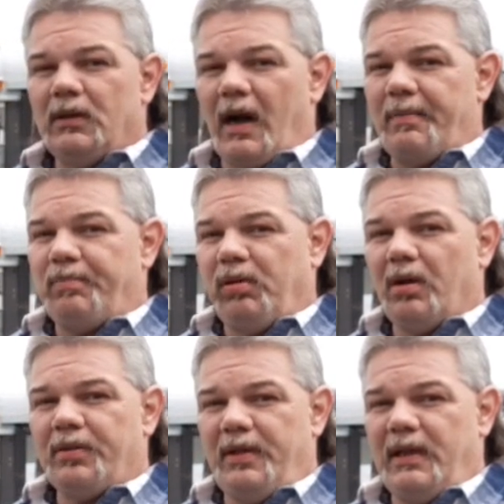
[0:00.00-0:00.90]
I
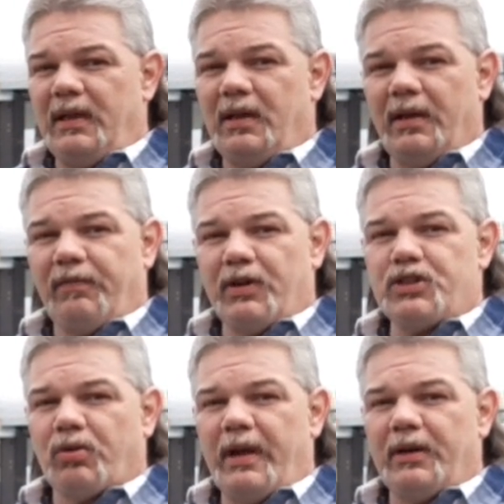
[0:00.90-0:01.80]
plug the
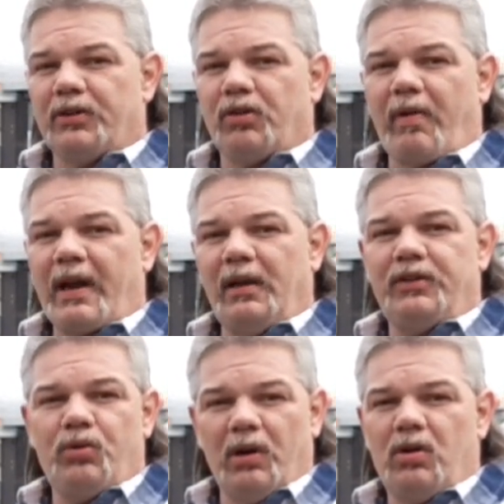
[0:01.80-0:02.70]
refrigerator directly
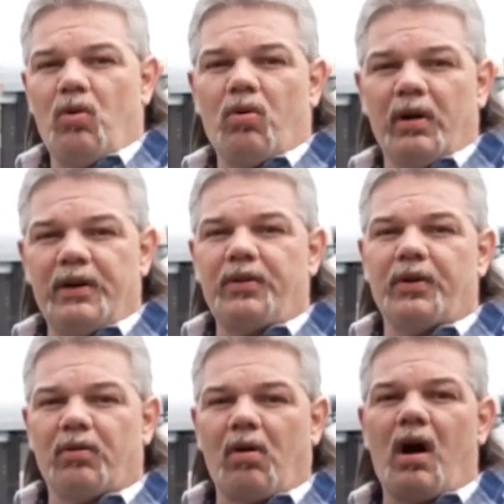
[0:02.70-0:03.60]
to a cord into the
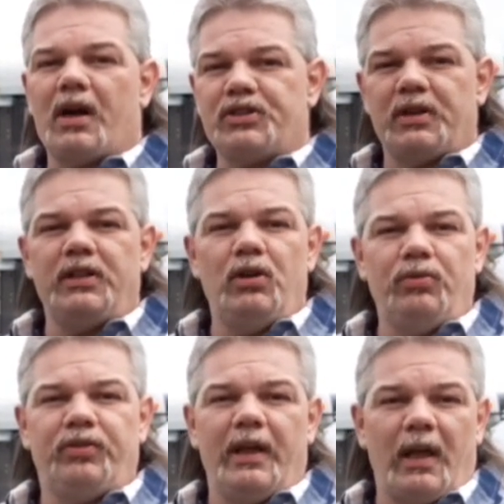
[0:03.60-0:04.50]
garage and
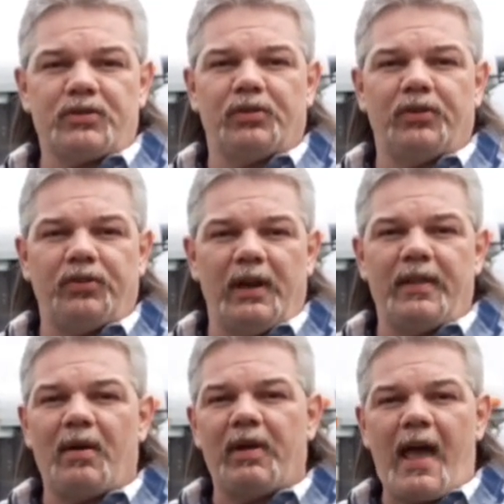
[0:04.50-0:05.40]
use the electricity that we